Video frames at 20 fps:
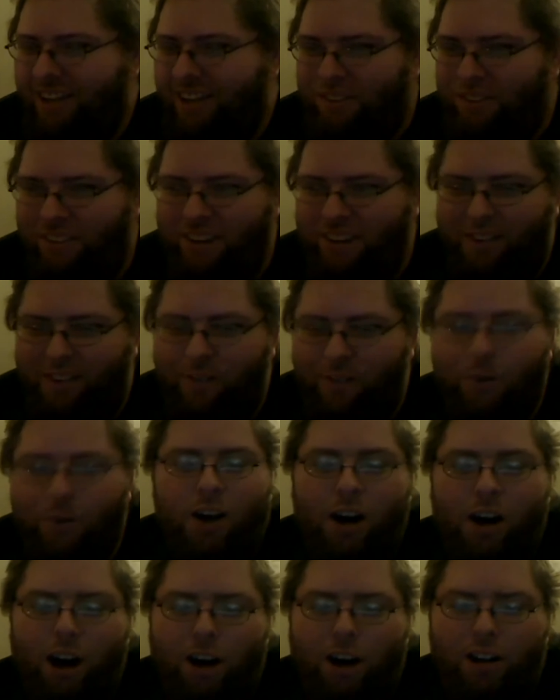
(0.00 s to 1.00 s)

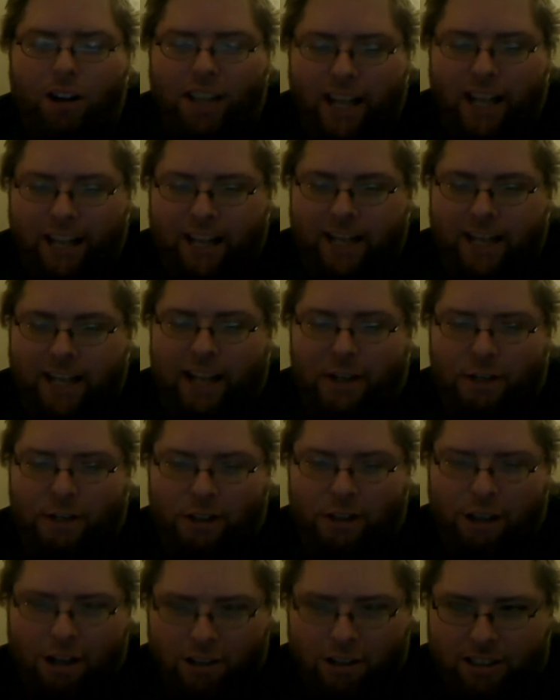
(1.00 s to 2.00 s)
We're all naked
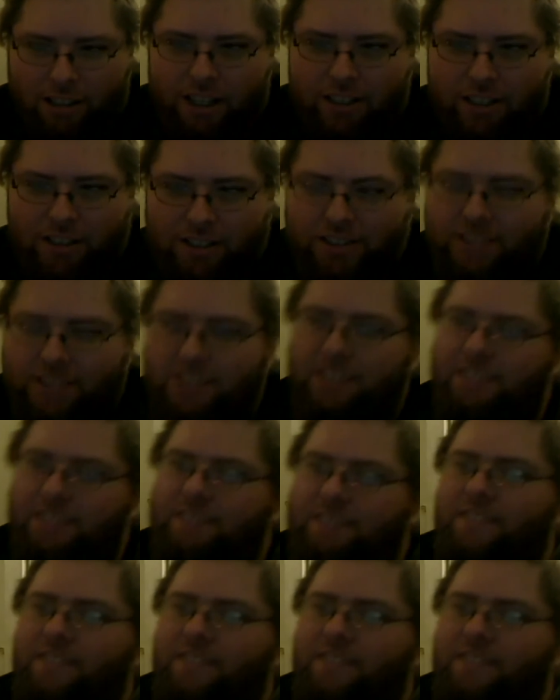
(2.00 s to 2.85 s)
under our clothes.